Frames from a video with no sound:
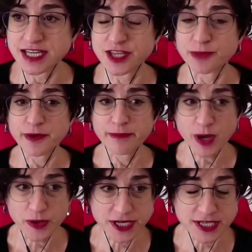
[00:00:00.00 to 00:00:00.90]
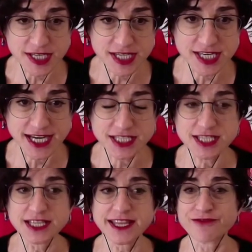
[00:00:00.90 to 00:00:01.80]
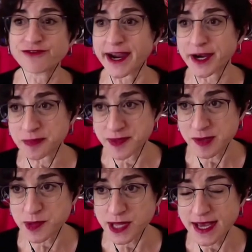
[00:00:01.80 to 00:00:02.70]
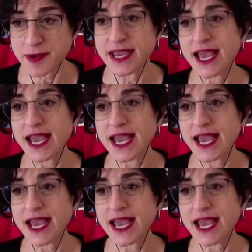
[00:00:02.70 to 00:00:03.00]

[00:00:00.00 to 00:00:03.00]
they're promoted as contested, they fire people up,